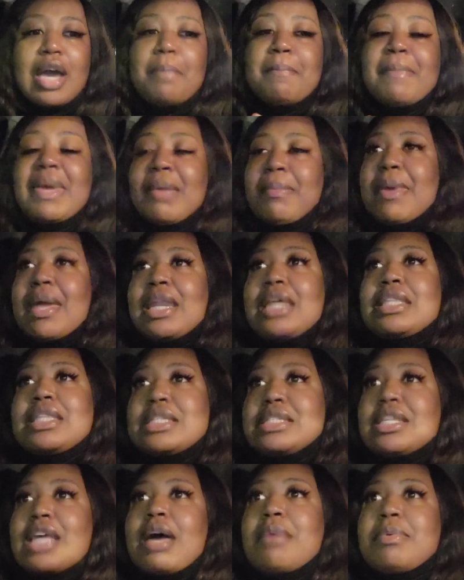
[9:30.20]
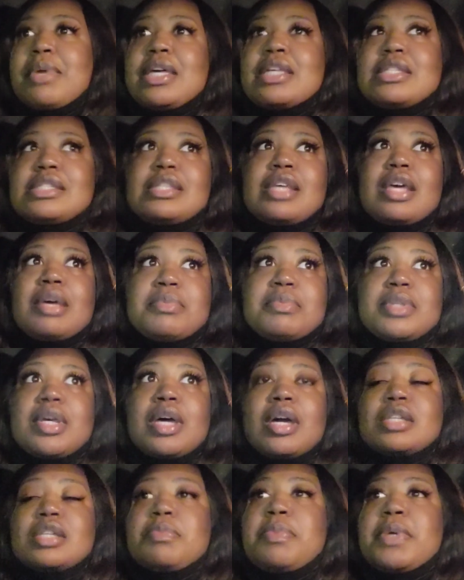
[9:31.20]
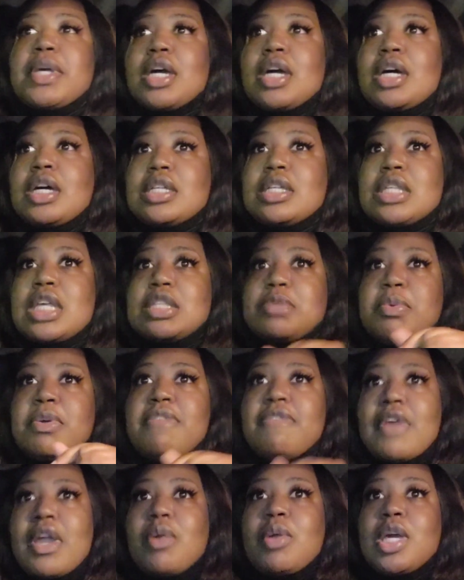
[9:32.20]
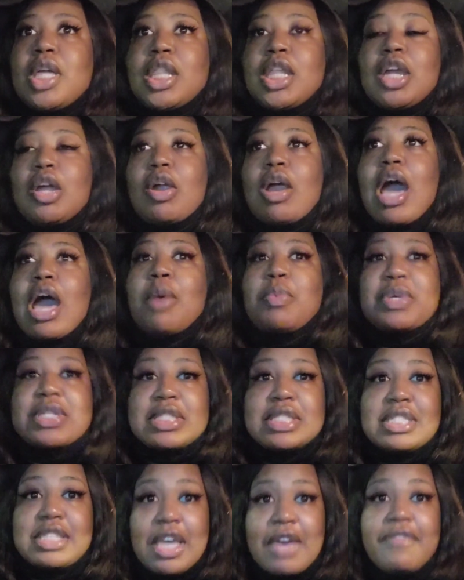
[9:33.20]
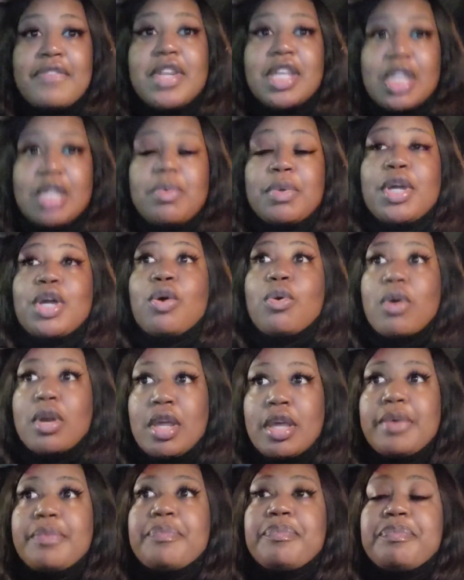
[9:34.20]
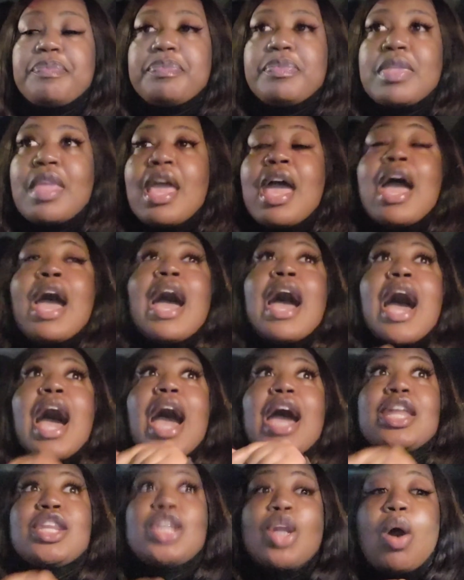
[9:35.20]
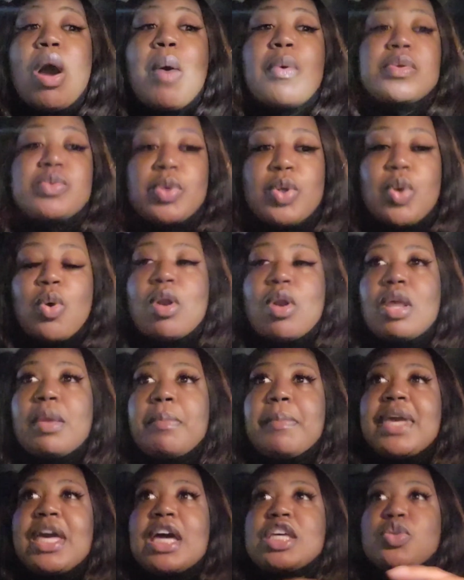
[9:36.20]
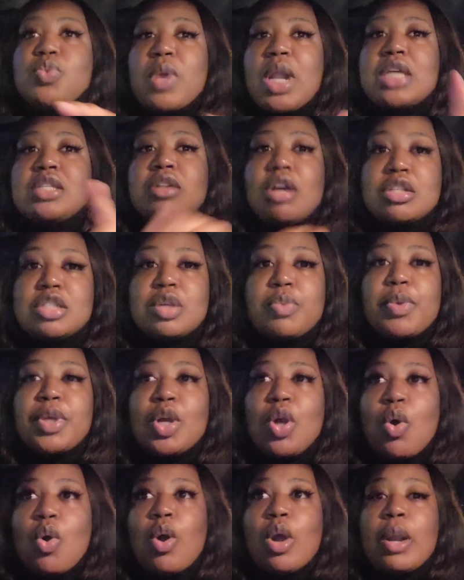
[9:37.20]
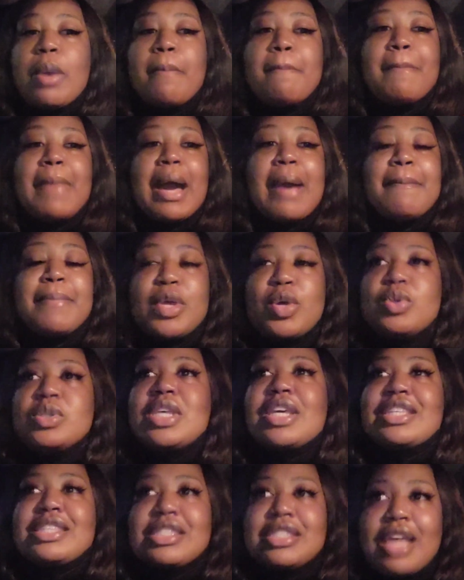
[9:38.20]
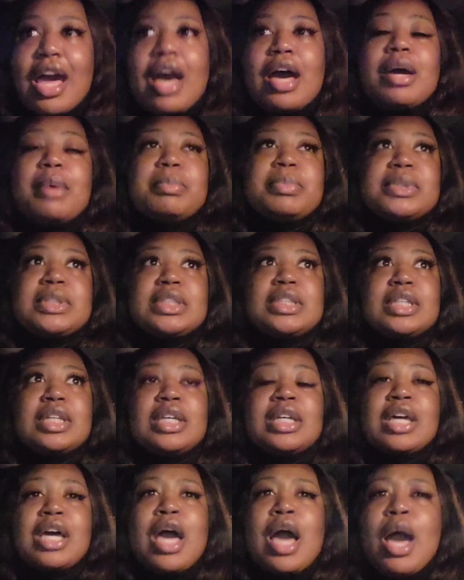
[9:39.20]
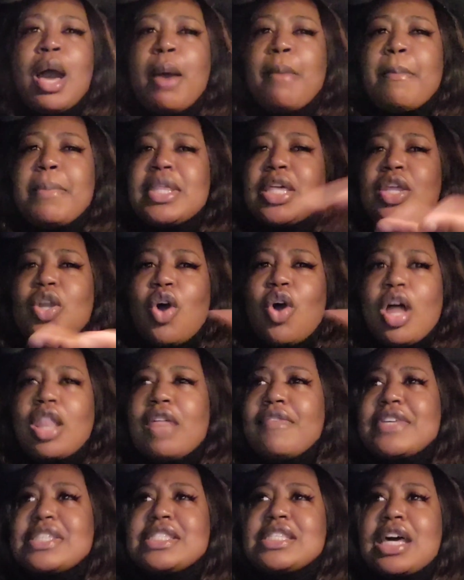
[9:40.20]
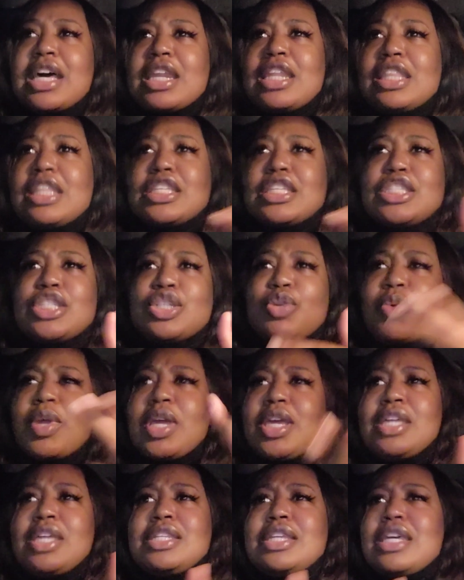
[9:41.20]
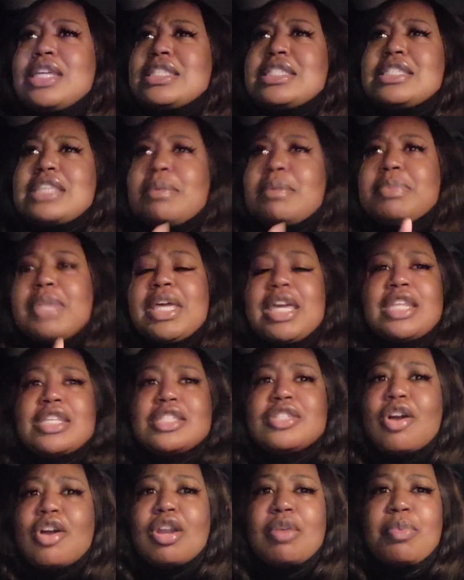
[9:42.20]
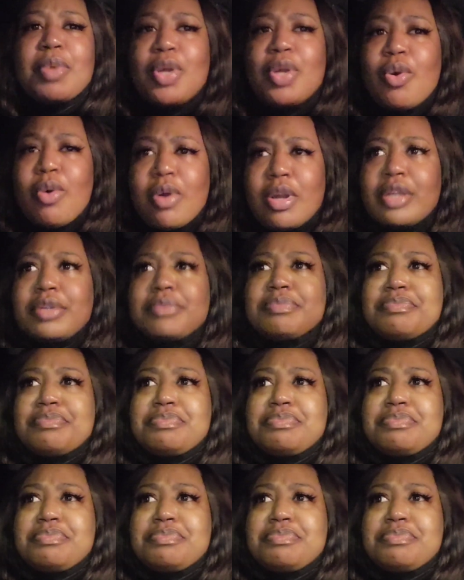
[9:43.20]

Maybe I need to stop getting Samsungs because, let's be very clear, I was definitely recording. I know I was recording because when I start to record, my music stops. But then all of a sudden, the screen did something and it started recording.